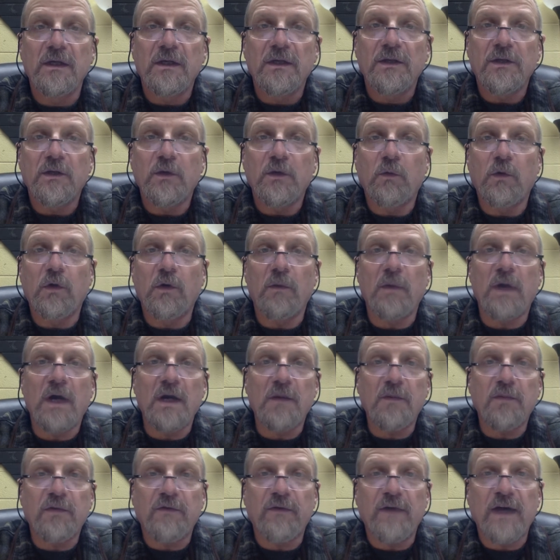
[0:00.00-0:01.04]
The
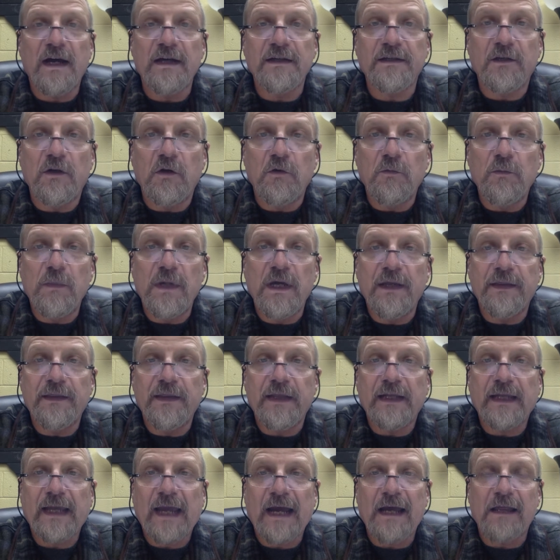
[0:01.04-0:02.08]
Wilmot Proviso meant
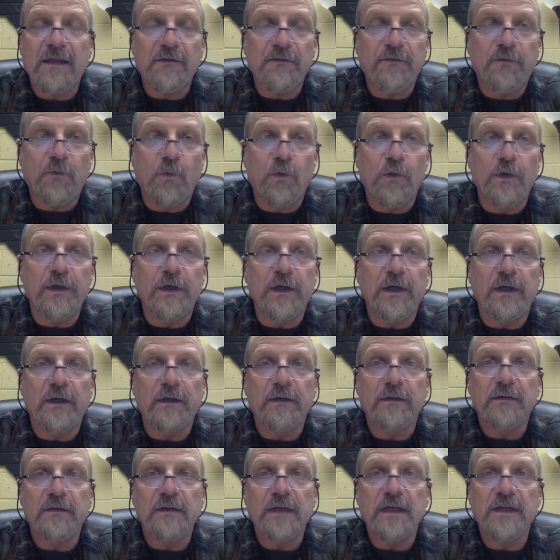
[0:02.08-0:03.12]
that California,
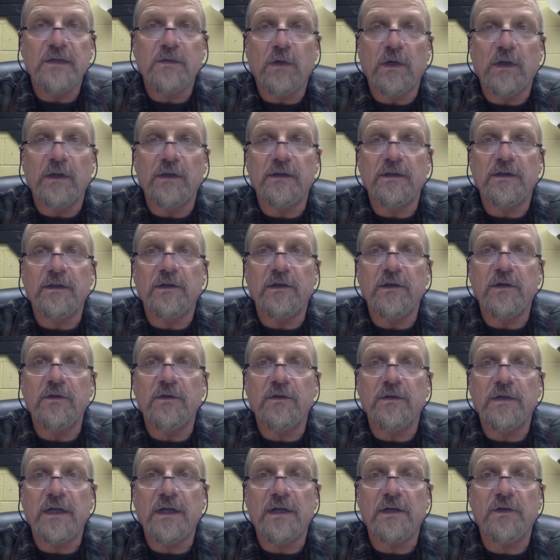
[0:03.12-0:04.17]
as well as the
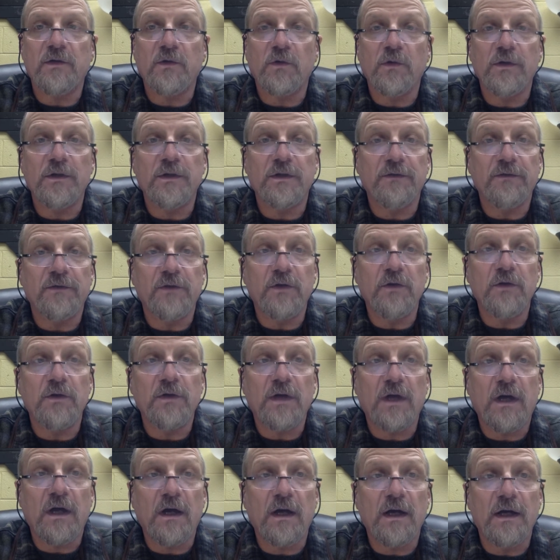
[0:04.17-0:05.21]
territories of
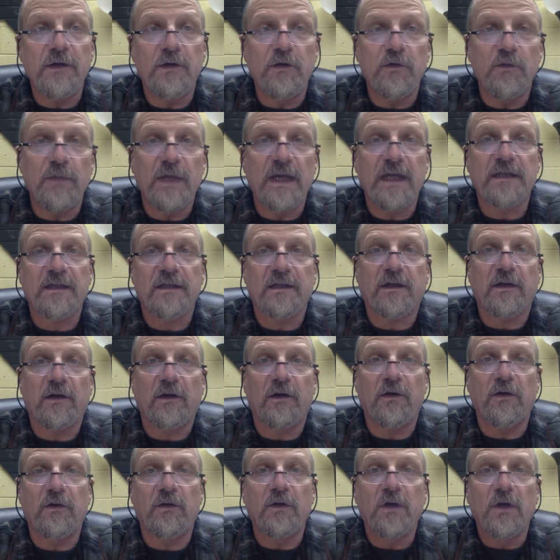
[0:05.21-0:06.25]
Utah and New
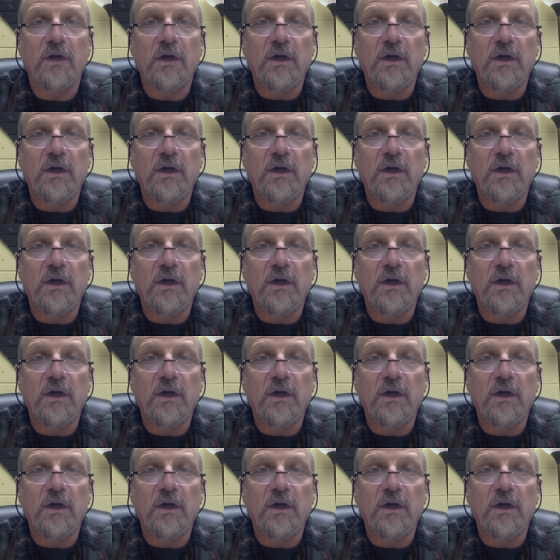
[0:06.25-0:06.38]
Mexico,